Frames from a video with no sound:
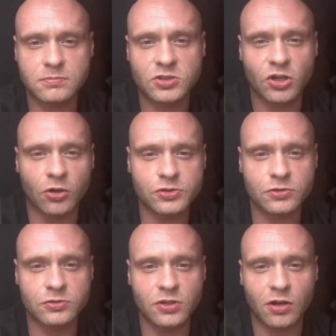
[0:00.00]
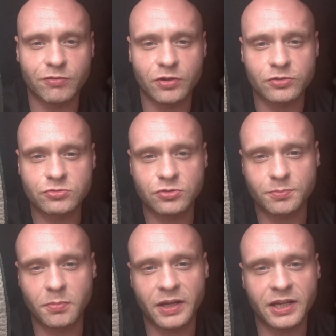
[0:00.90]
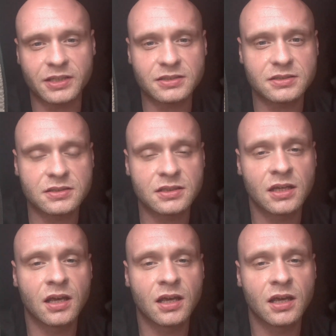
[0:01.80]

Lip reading: totals over 100 minutes